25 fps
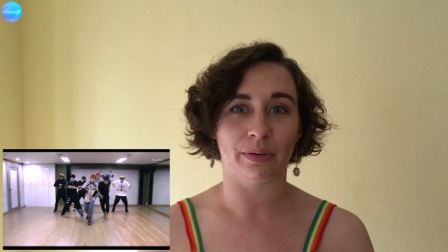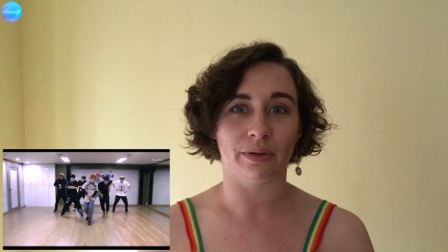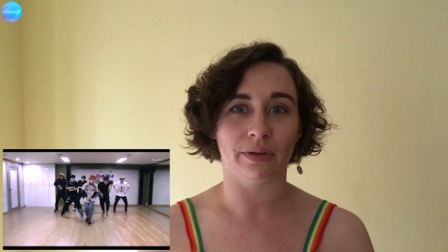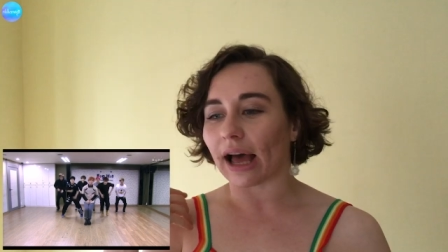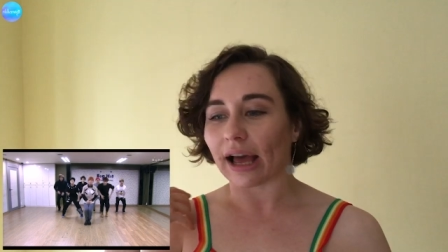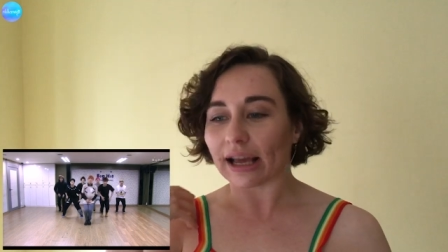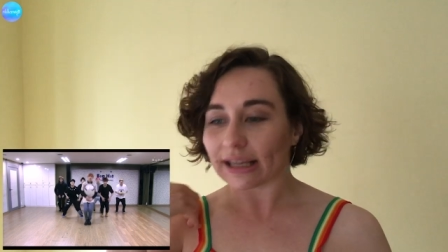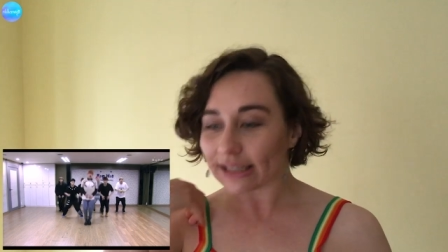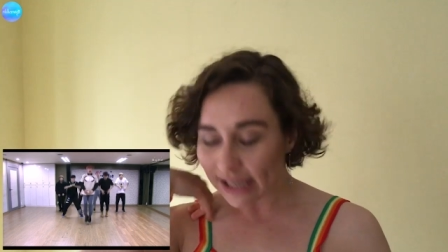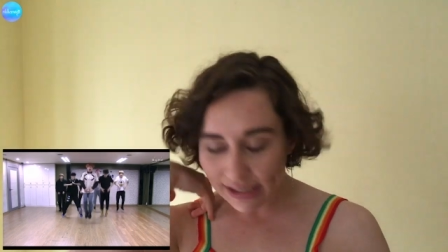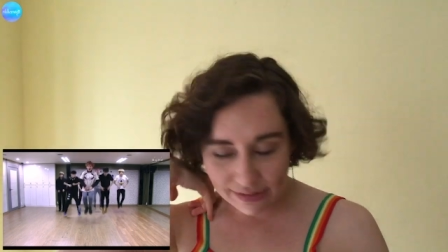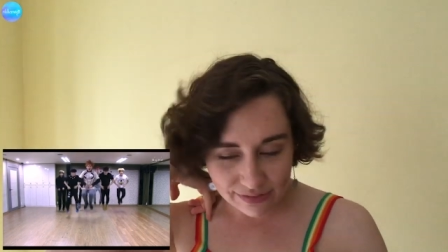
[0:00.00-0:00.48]

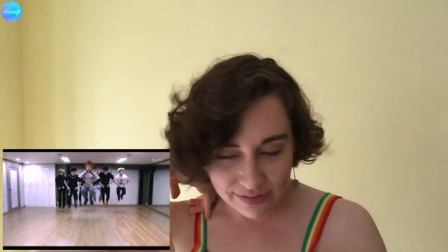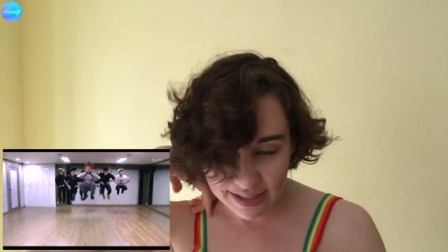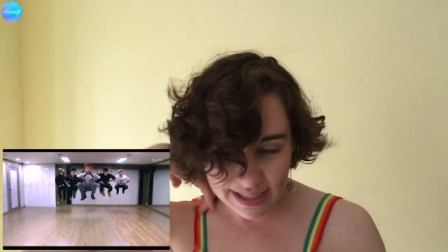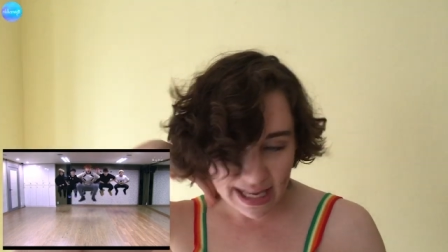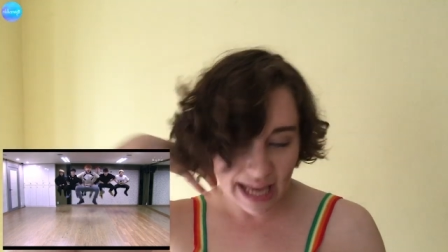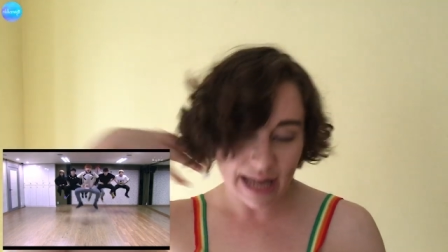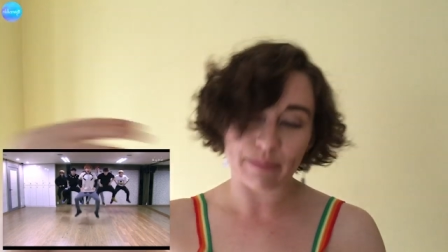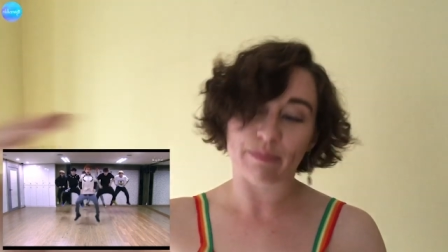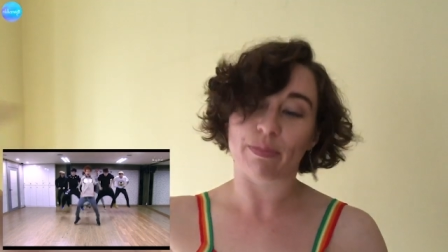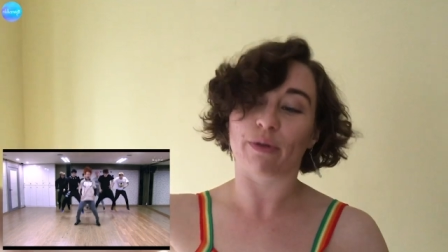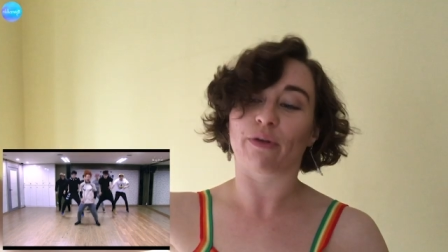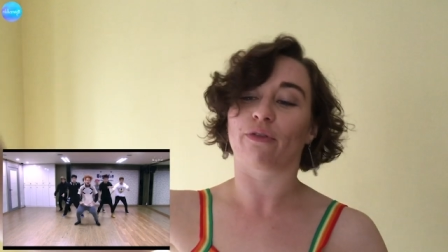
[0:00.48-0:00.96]
As I've
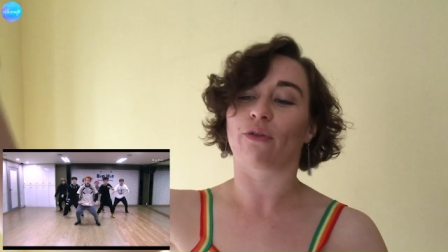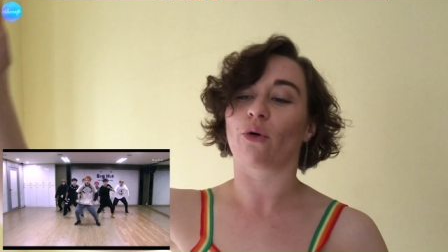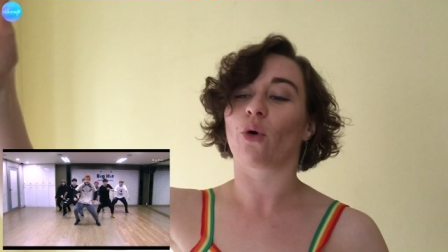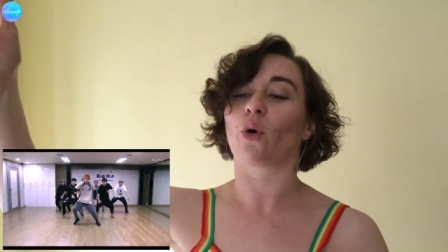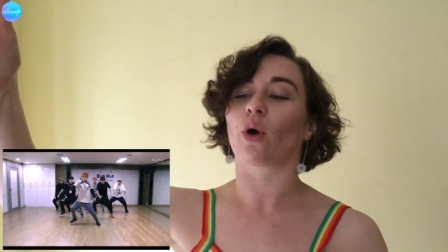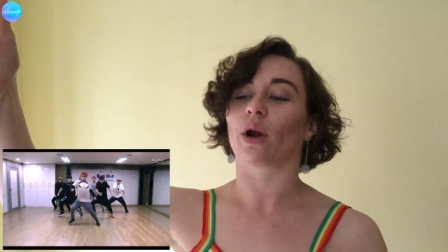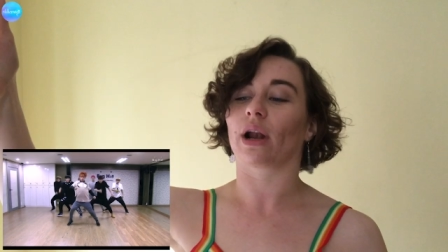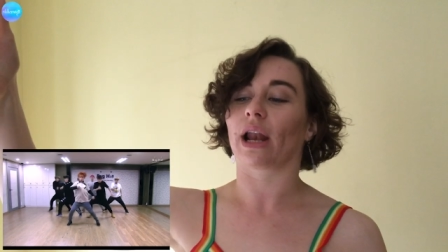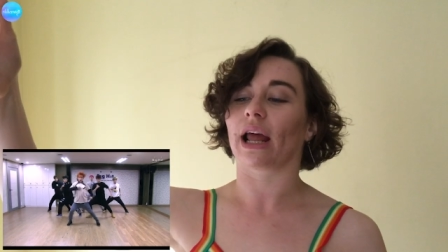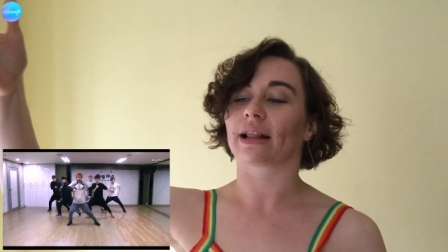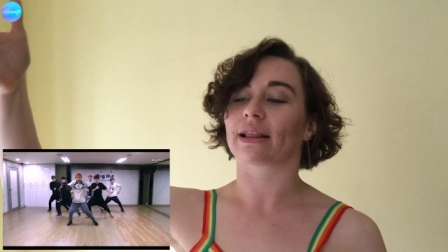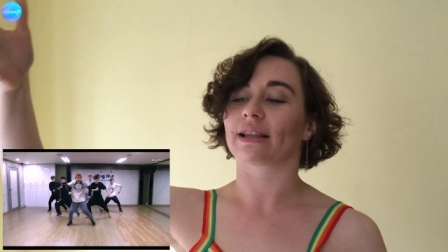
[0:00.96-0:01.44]
said
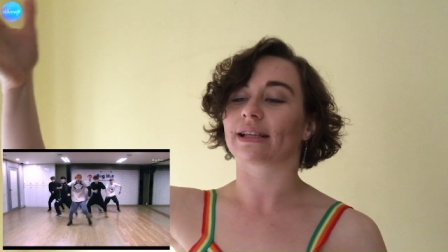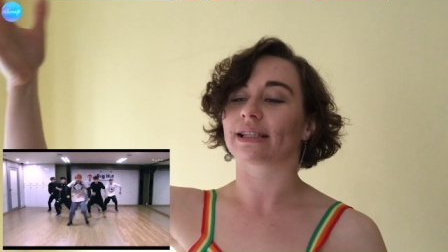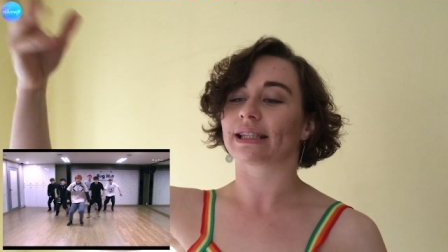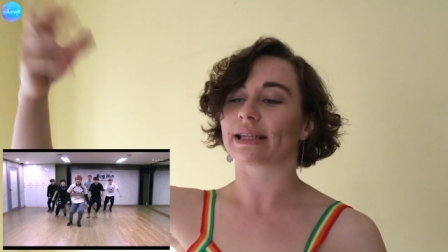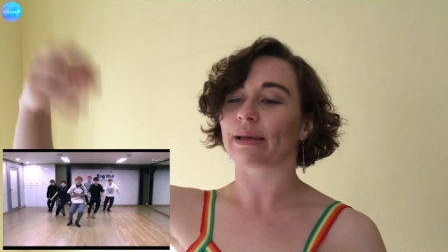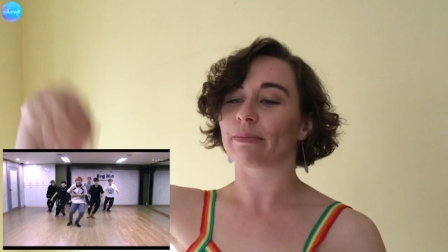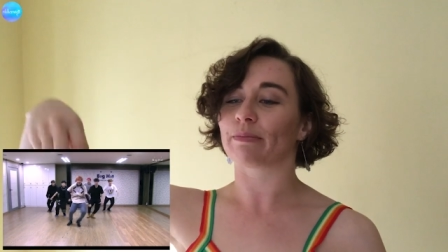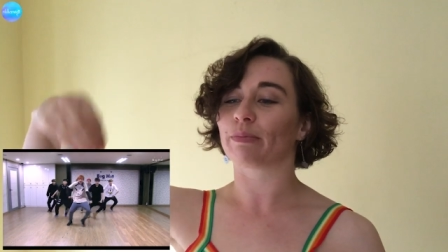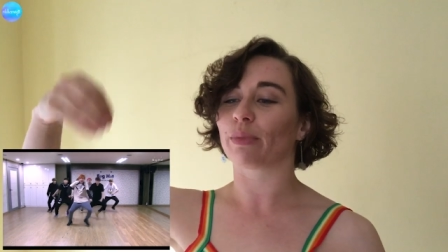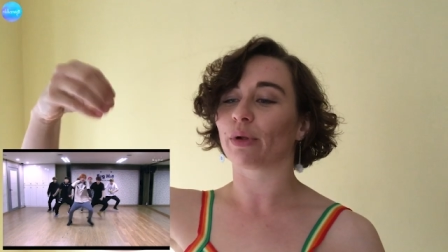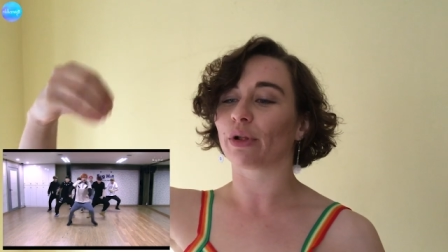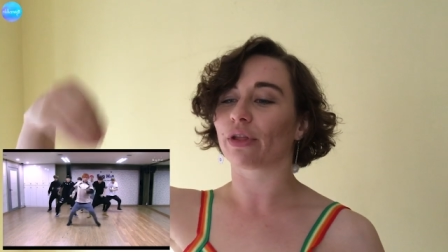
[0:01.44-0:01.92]
before, like, the
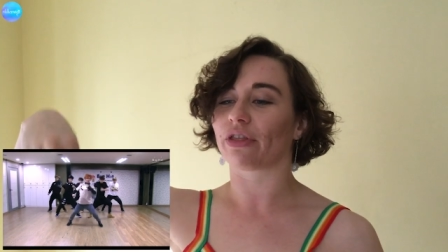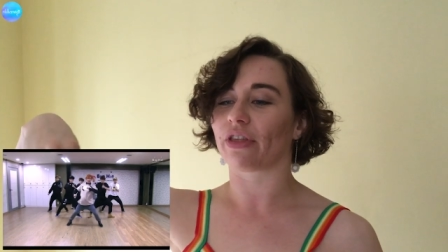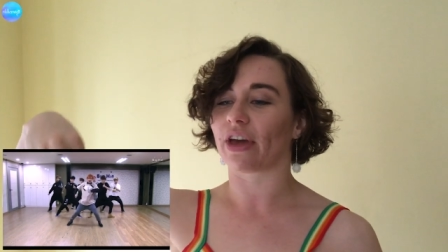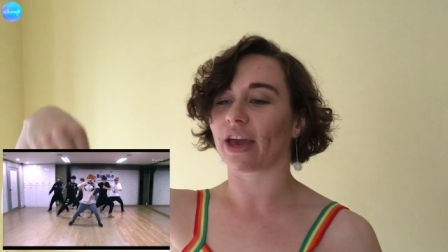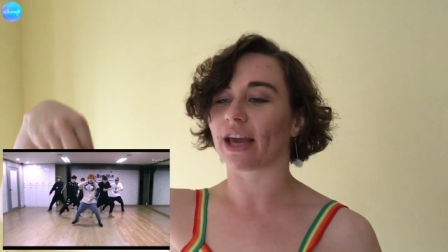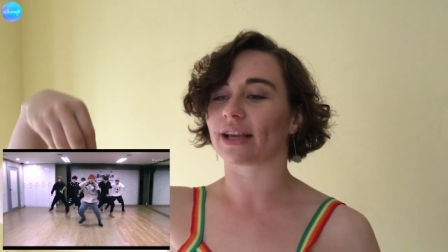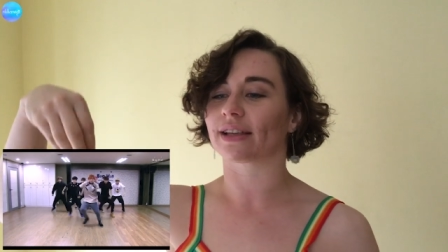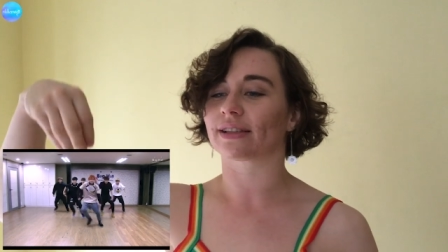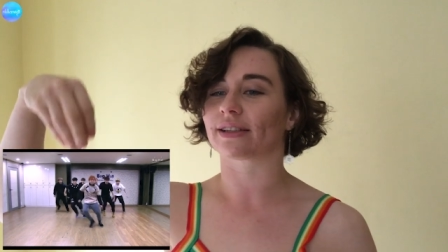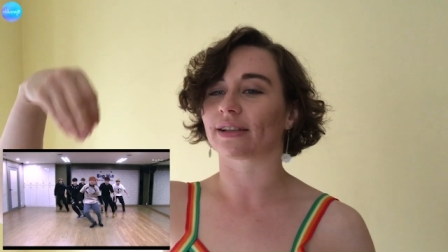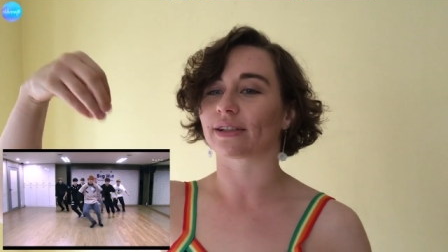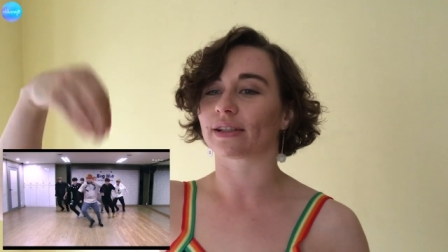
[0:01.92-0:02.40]
simple
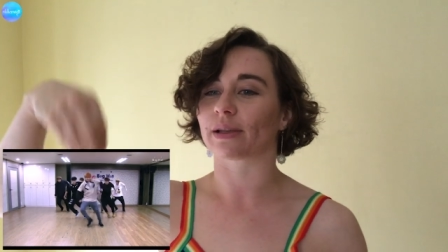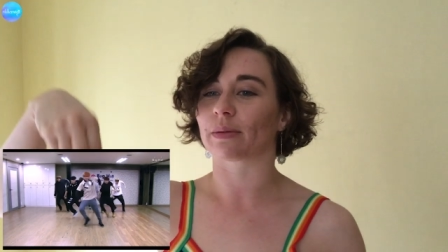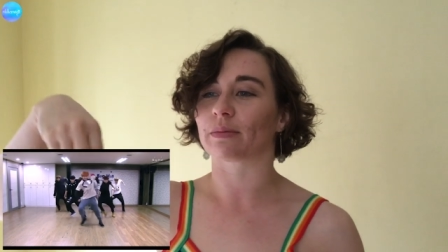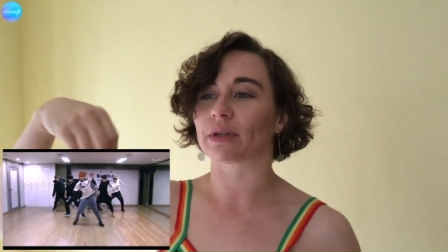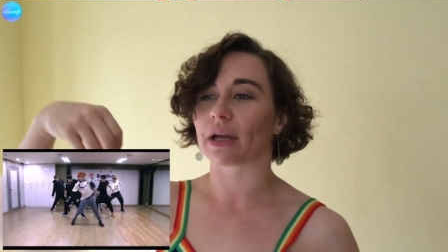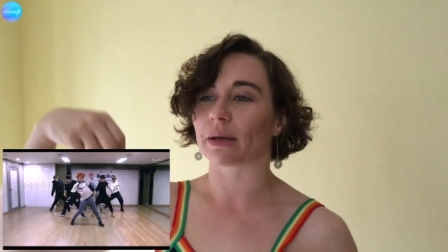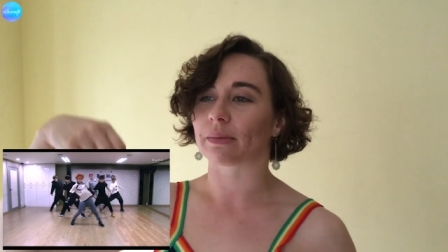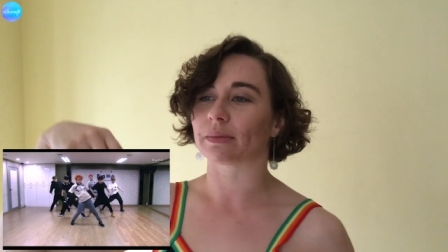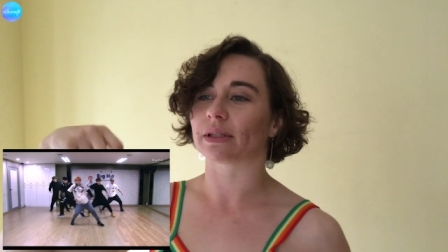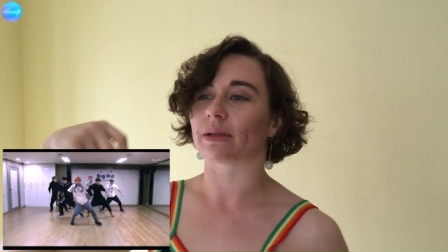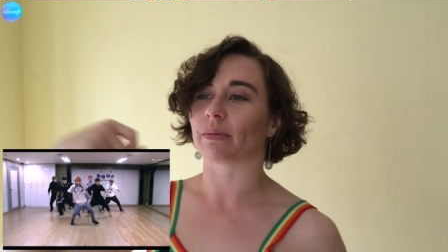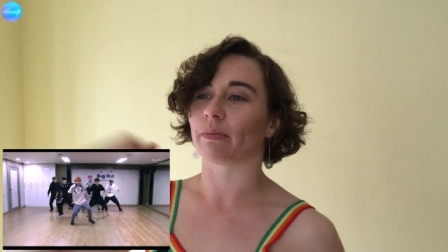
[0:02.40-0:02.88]
things are
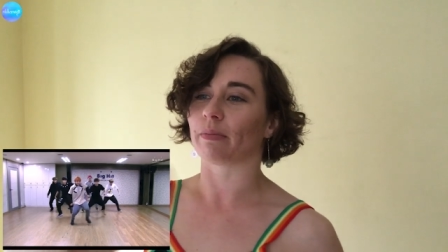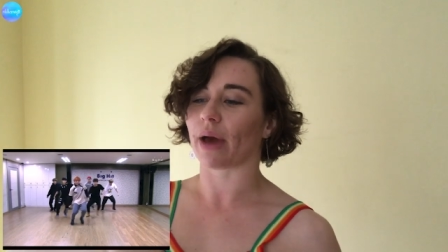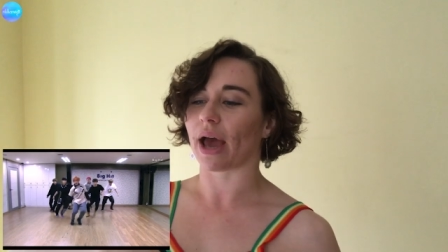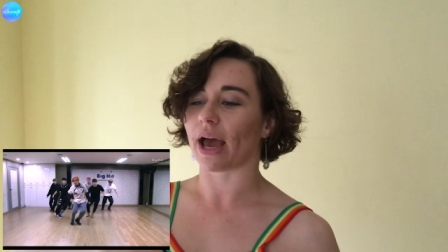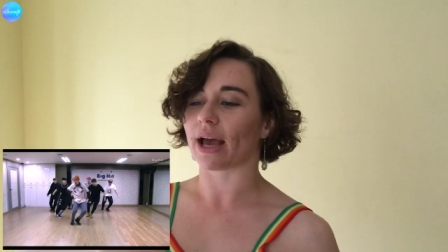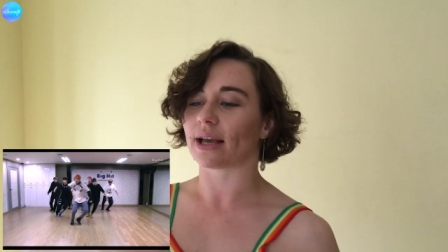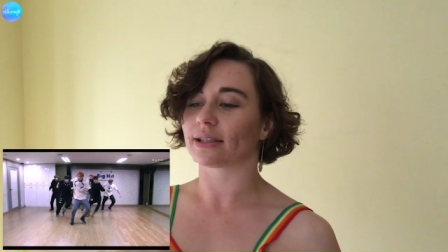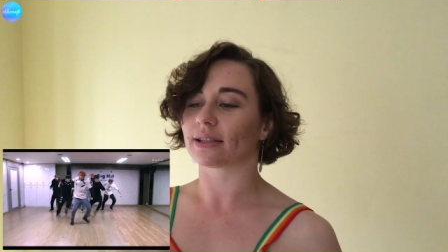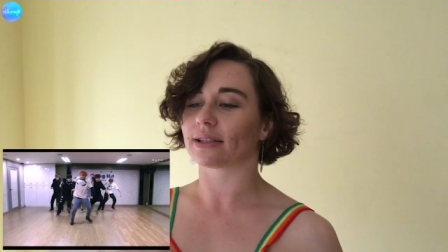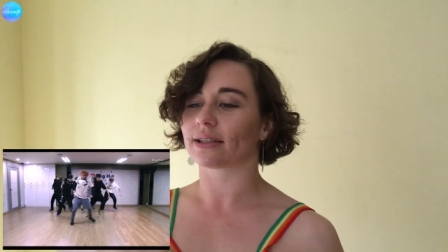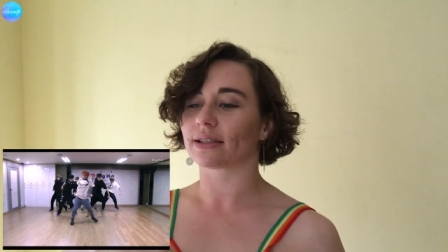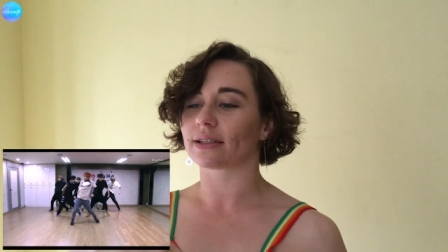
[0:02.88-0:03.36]
sometimes the
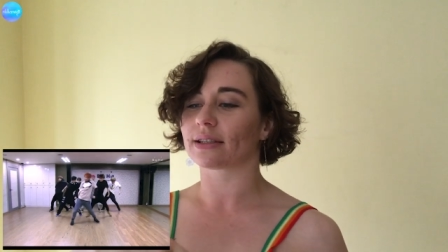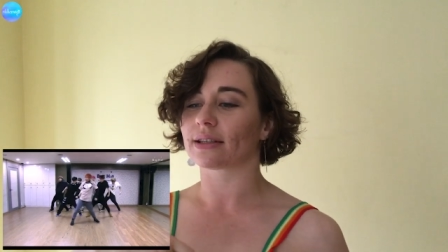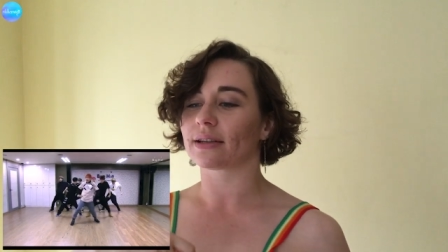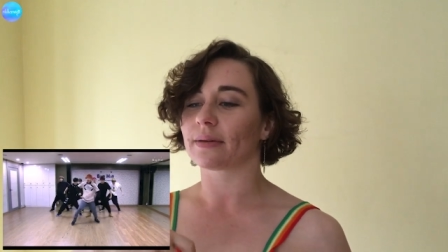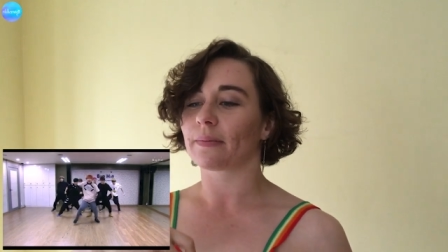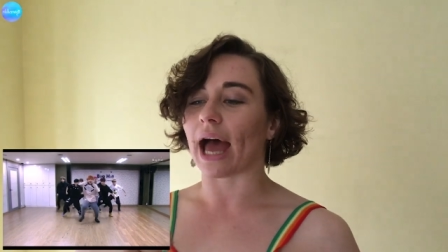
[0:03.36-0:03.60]
best.